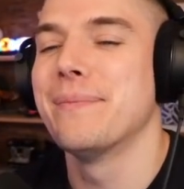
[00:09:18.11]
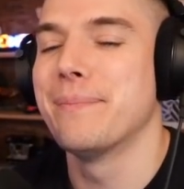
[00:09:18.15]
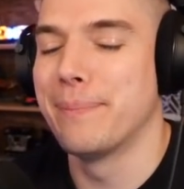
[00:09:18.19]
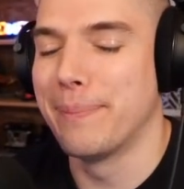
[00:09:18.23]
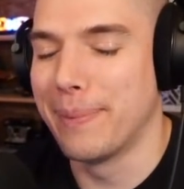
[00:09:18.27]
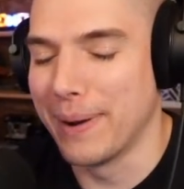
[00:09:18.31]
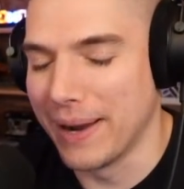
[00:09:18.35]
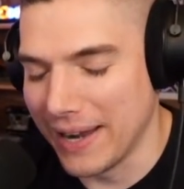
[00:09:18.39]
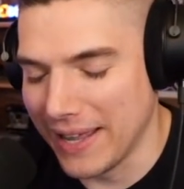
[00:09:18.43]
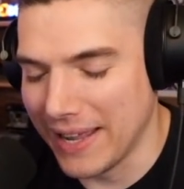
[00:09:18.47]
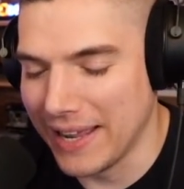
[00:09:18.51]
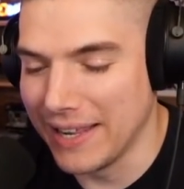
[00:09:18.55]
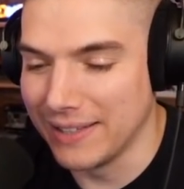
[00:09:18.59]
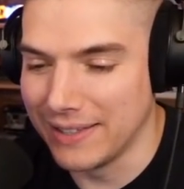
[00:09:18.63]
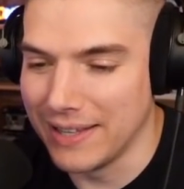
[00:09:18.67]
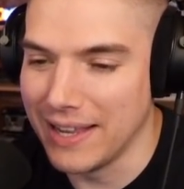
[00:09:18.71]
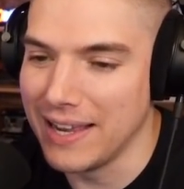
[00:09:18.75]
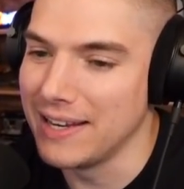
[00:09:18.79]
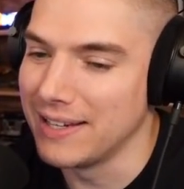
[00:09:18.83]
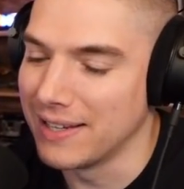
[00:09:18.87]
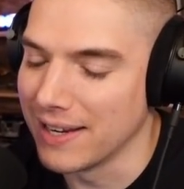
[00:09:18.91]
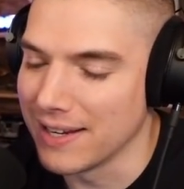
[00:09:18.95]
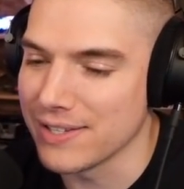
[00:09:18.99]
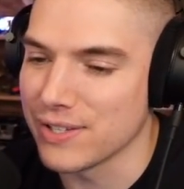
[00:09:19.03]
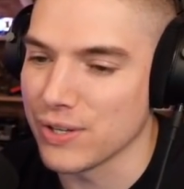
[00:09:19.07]
But he,
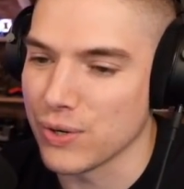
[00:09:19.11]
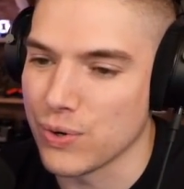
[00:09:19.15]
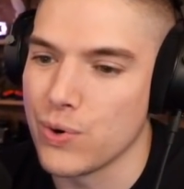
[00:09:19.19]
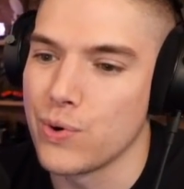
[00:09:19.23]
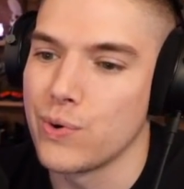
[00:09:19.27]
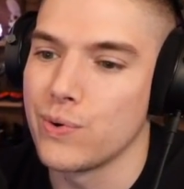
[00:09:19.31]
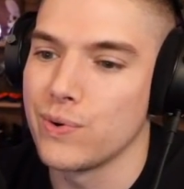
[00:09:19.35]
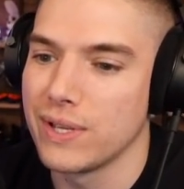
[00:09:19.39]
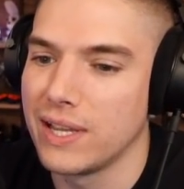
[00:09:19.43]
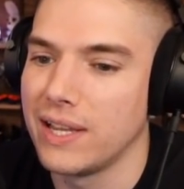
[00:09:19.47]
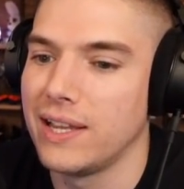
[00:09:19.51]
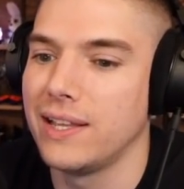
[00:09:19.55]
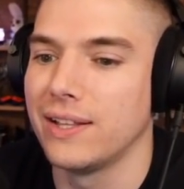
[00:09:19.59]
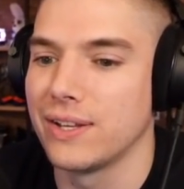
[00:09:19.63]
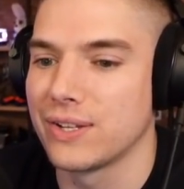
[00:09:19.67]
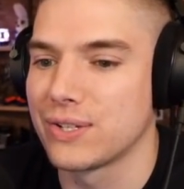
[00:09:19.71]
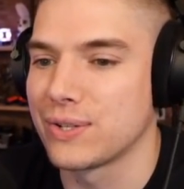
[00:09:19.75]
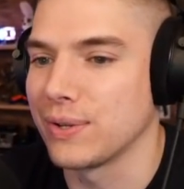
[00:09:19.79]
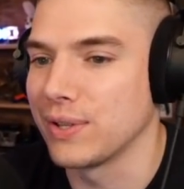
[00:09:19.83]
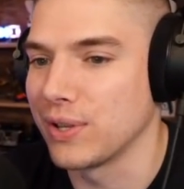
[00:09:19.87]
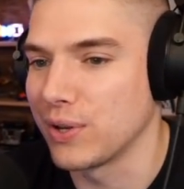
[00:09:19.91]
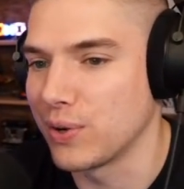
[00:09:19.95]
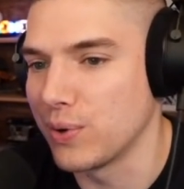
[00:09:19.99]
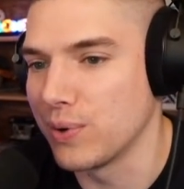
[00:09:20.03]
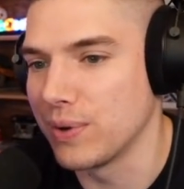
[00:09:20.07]
he does look cool. He looks
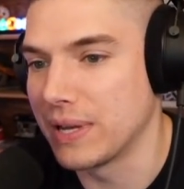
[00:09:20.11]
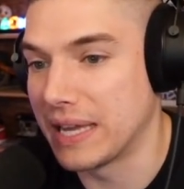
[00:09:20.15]
really cool.